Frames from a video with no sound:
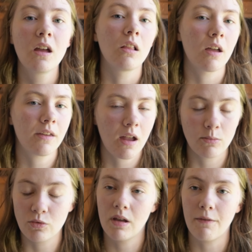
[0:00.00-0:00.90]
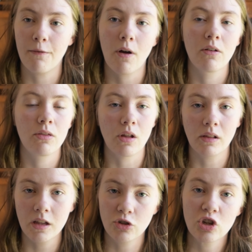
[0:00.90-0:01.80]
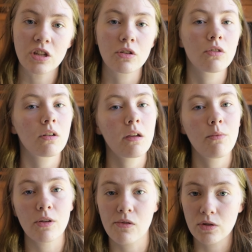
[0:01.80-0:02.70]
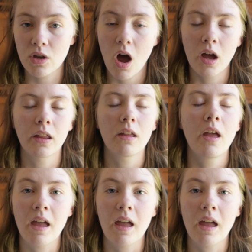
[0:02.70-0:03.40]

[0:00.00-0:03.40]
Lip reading: A lot of times if the linen sheets are dirty, we'll use cotton,